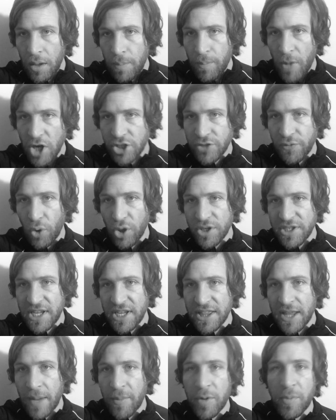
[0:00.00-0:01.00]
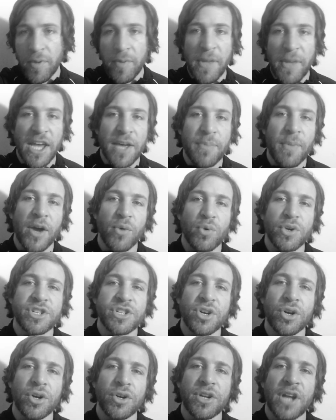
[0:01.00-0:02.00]
March 14th, I'm going to be making my
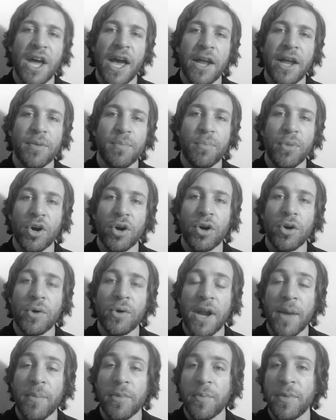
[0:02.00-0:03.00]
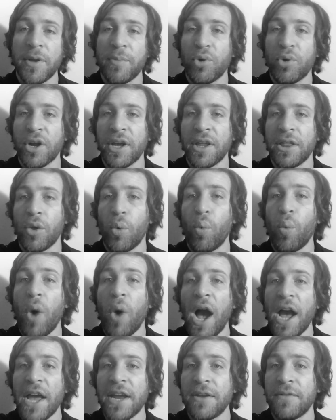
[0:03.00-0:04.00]
return to Edinburgh, and I'm going to be bringing the
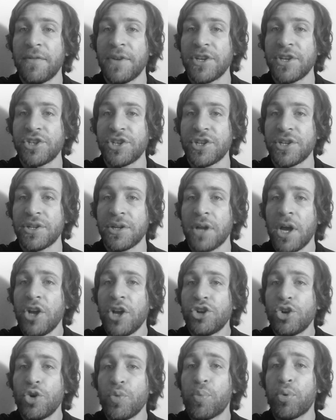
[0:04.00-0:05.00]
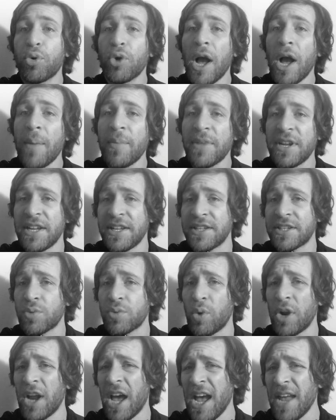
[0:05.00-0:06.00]
Y division to
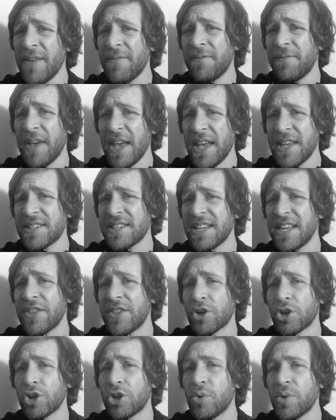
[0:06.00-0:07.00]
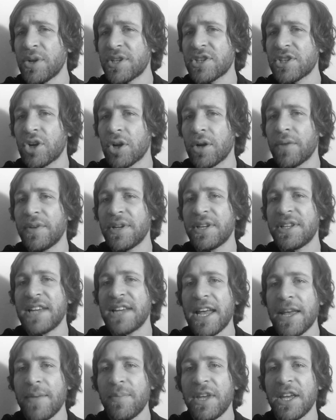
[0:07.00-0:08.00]
prominence when I face either Lewis Gervin,
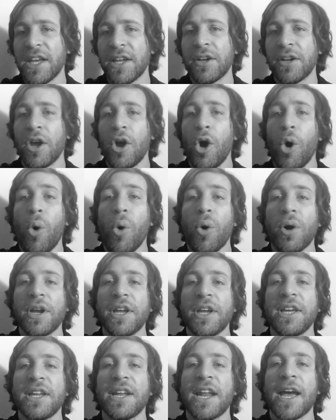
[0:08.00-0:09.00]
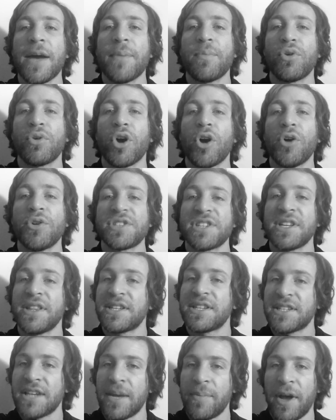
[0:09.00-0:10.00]
Damian, or Ian Ambrose in
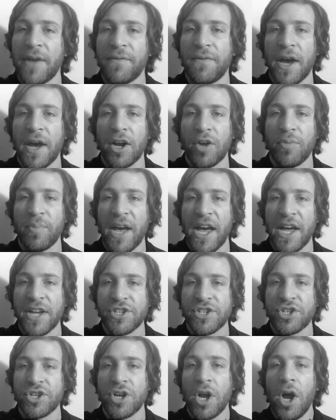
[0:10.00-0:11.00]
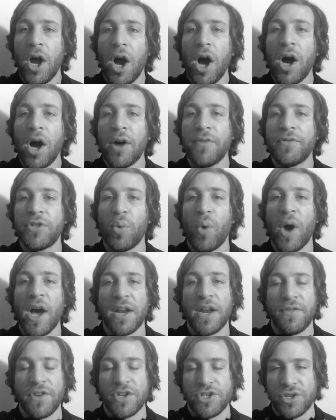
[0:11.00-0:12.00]
the semifinal match of the
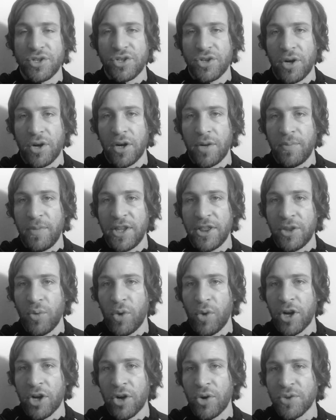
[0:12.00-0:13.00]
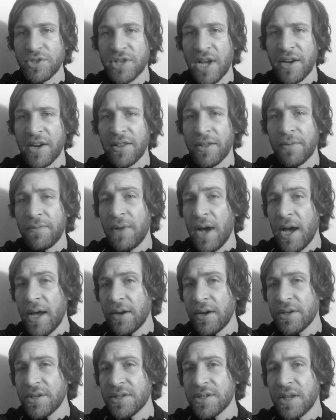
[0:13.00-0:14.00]
Y division tournament. The winner goes on to the
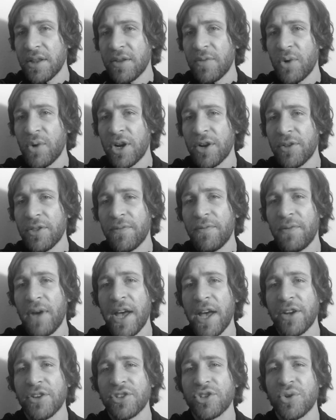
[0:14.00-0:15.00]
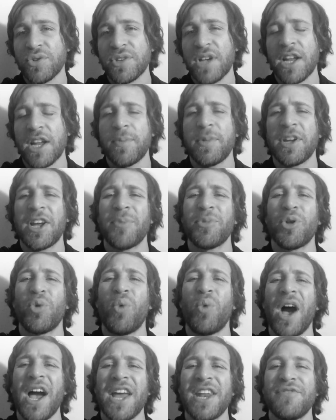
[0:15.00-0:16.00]
finals, and the winner of the finals goes on to become the
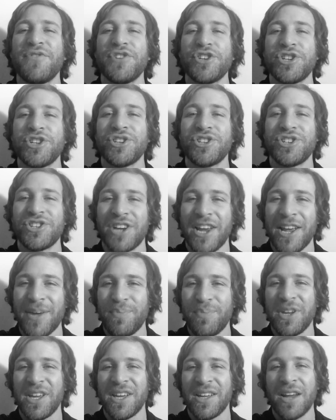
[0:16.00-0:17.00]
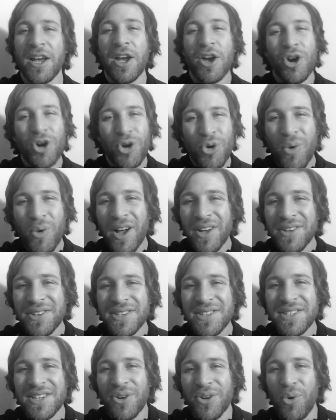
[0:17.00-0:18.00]
Y division champion. Who else
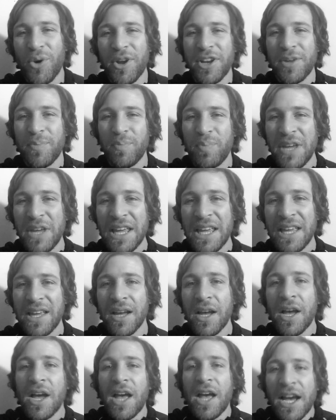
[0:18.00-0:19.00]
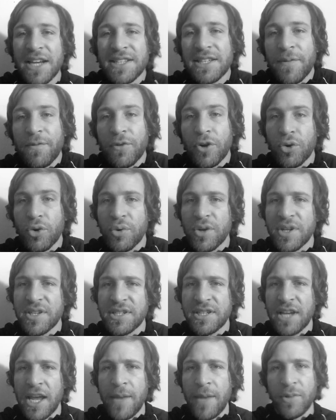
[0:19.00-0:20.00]
is it going to be except for Chris
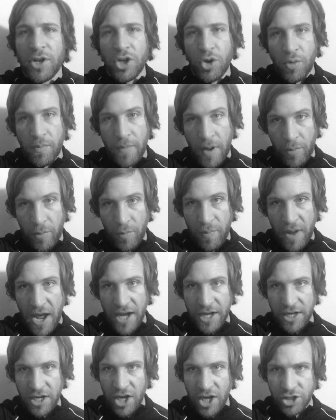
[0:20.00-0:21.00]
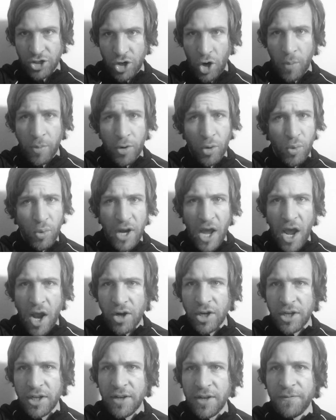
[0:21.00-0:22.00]
Sabin? You remember back in October when I
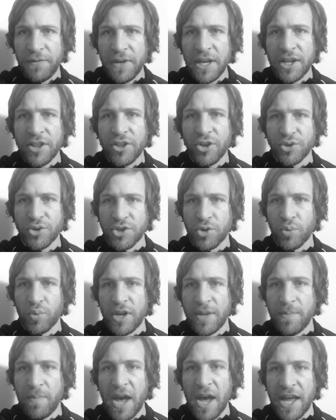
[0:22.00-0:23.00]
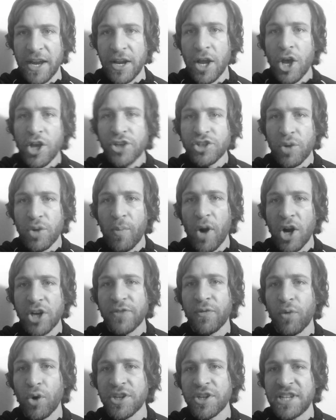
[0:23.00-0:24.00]
already defeated those three men. So
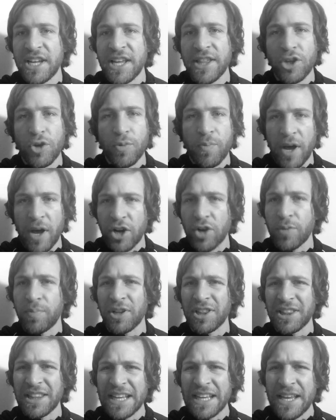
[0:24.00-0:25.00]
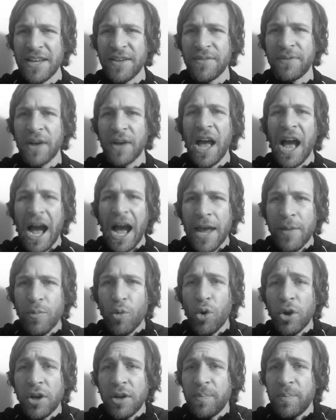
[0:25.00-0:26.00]
March 14th, you better believe I'm
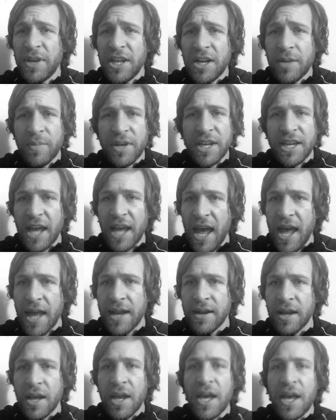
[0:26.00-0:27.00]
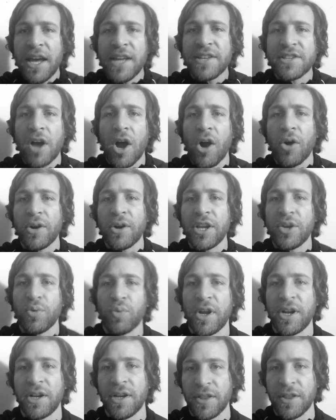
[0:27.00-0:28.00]
going to beat them again. It's already
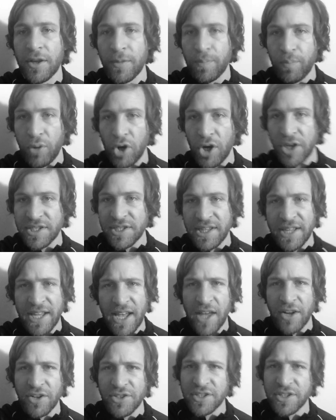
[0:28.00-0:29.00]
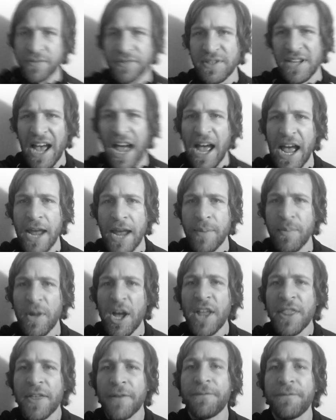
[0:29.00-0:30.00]
written in the books, the annals of time,
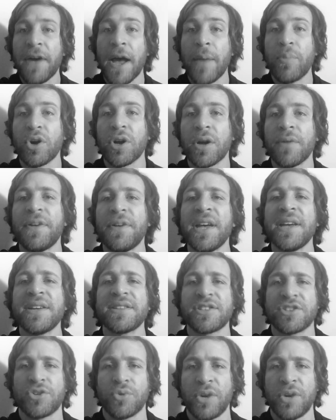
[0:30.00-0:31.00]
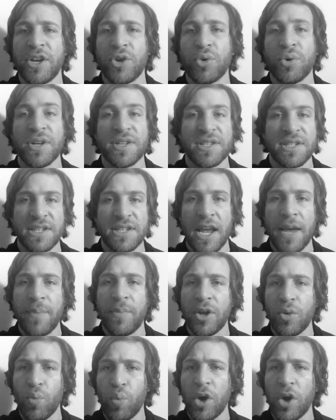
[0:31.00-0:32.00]
the fabric of history. Chris
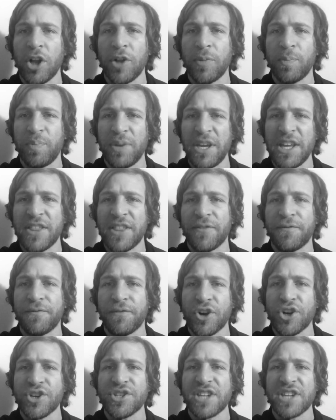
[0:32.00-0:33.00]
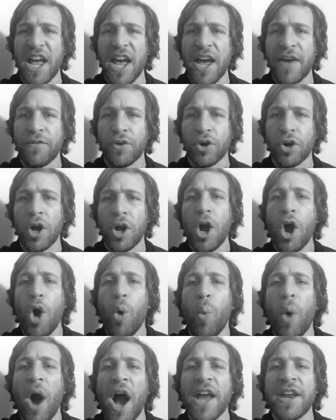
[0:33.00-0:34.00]
Sabin will be the first ever
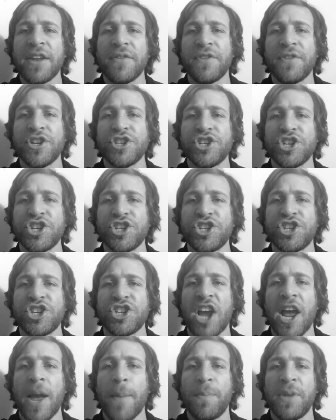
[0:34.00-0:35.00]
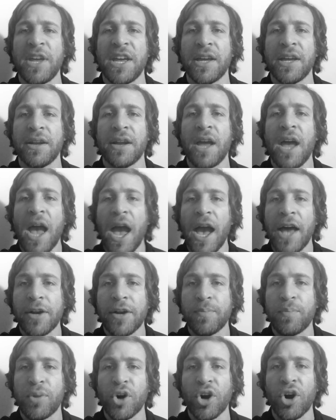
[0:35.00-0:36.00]
Y division champion.
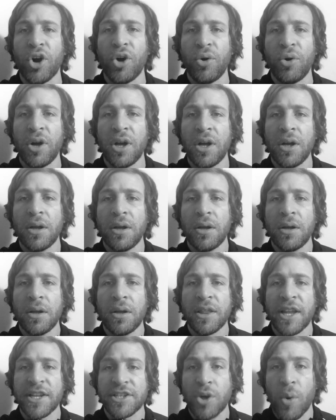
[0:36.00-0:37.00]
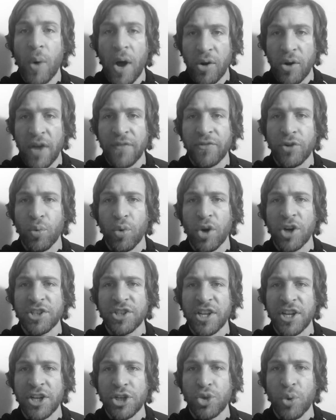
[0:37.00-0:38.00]
Edinburgh, let's go out afterwards
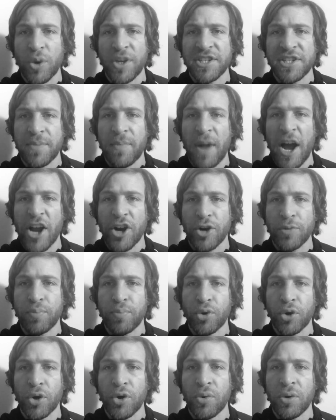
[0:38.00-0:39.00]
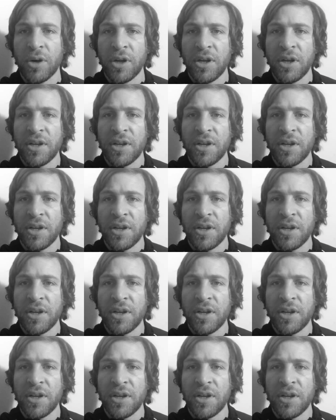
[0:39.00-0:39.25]
and enjoy some iron brew.